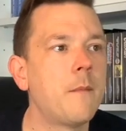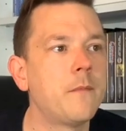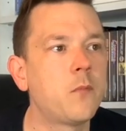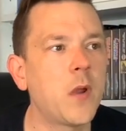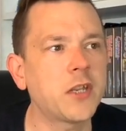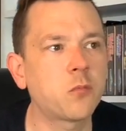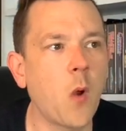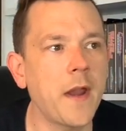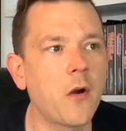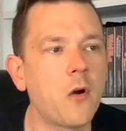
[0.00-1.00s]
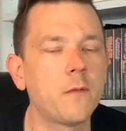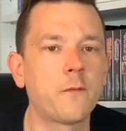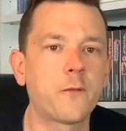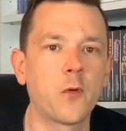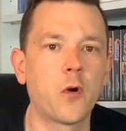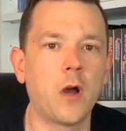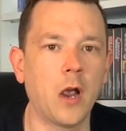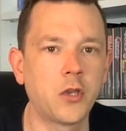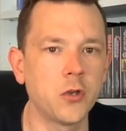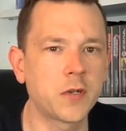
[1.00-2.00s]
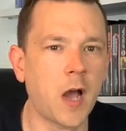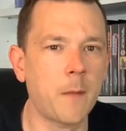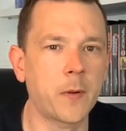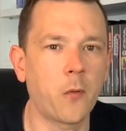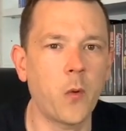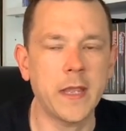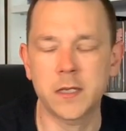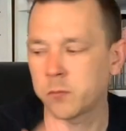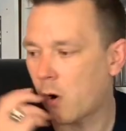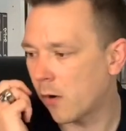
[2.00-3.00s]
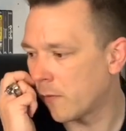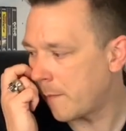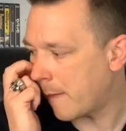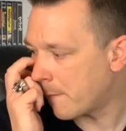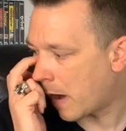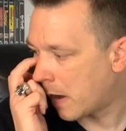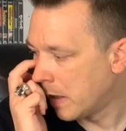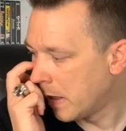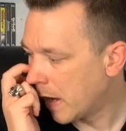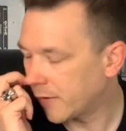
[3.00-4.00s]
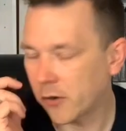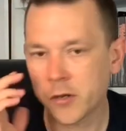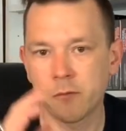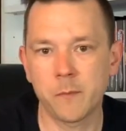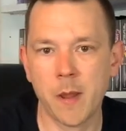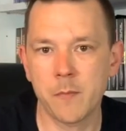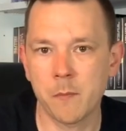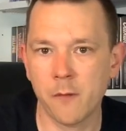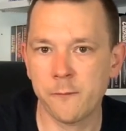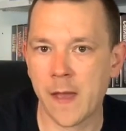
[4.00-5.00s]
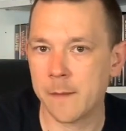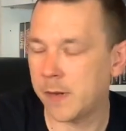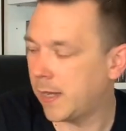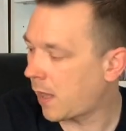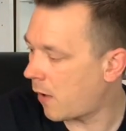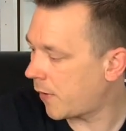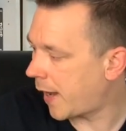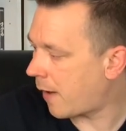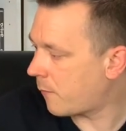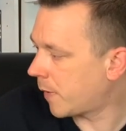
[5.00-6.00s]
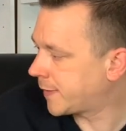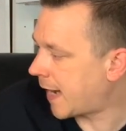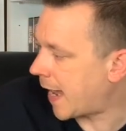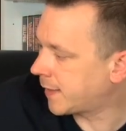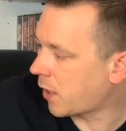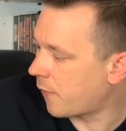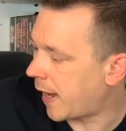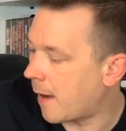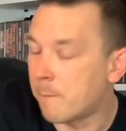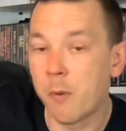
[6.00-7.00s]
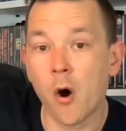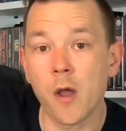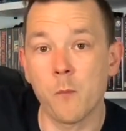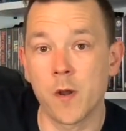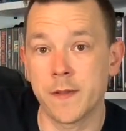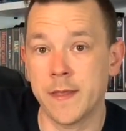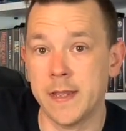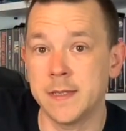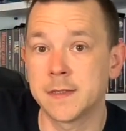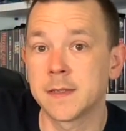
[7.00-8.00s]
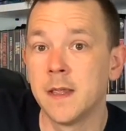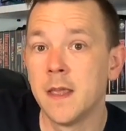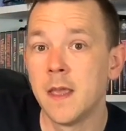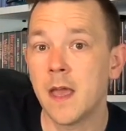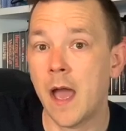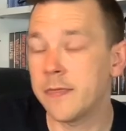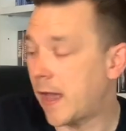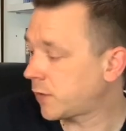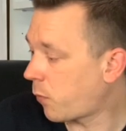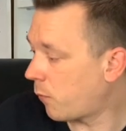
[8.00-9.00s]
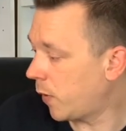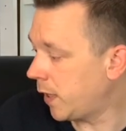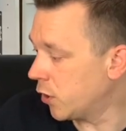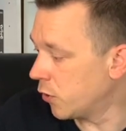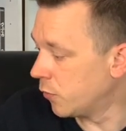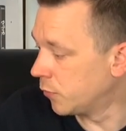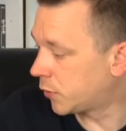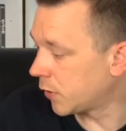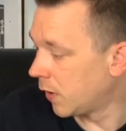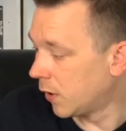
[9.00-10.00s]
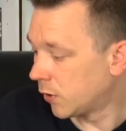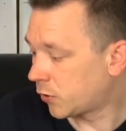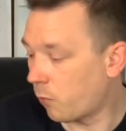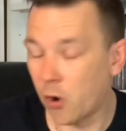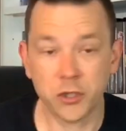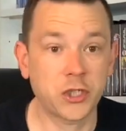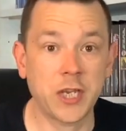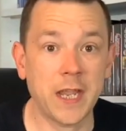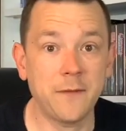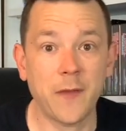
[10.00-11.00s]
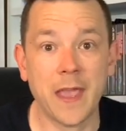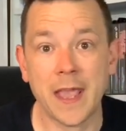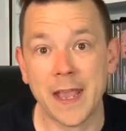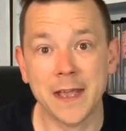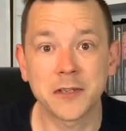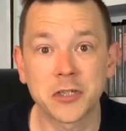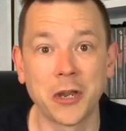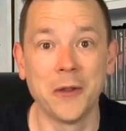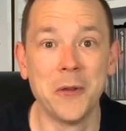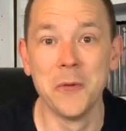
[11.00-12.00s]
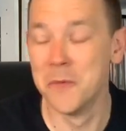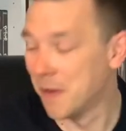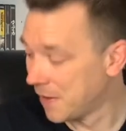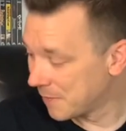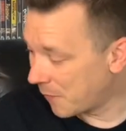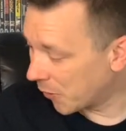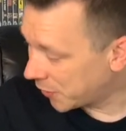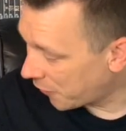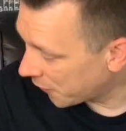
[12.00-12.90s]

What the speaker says: which went on for a good couple of weeks, what I remember. And I can remember my family going out, my dad going out and buying one of these. And that's what we used to watch TV and to... My God,